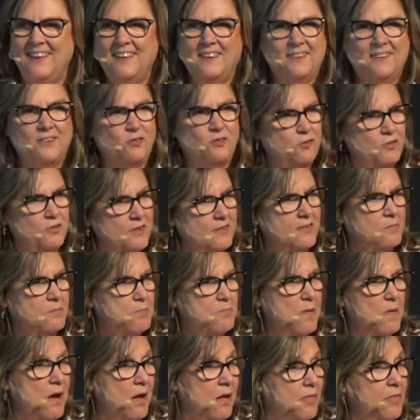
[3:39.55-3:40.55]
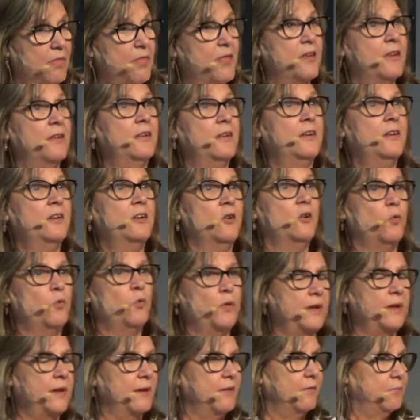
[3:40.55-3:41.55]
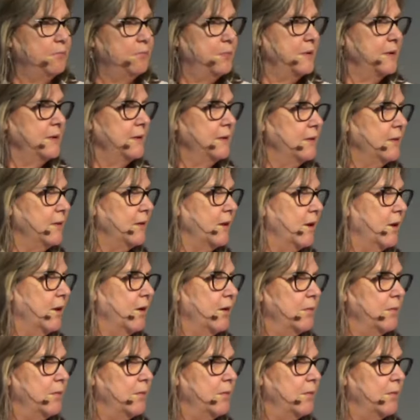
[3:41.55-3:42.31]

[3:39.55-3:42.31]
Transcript: So this month, we have been